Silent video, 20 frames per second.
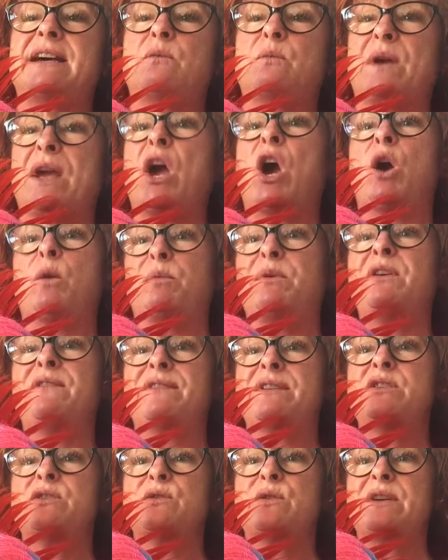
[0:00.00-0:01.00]
we hope you've
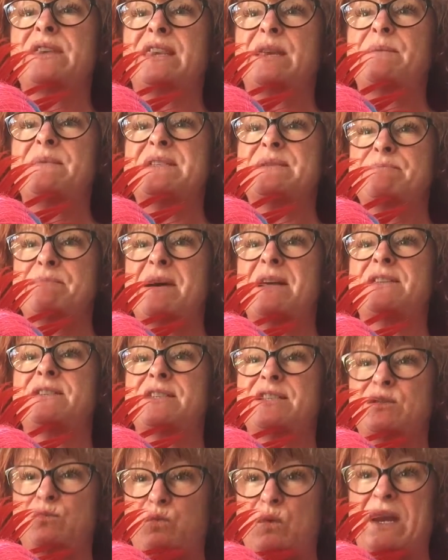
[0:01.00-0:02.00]
enjoyed them as much
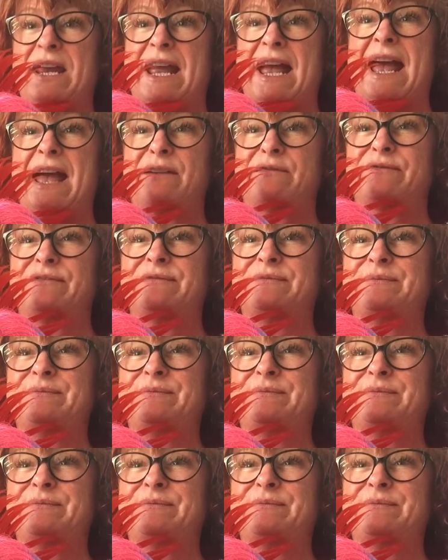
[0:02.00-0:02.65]
as we have.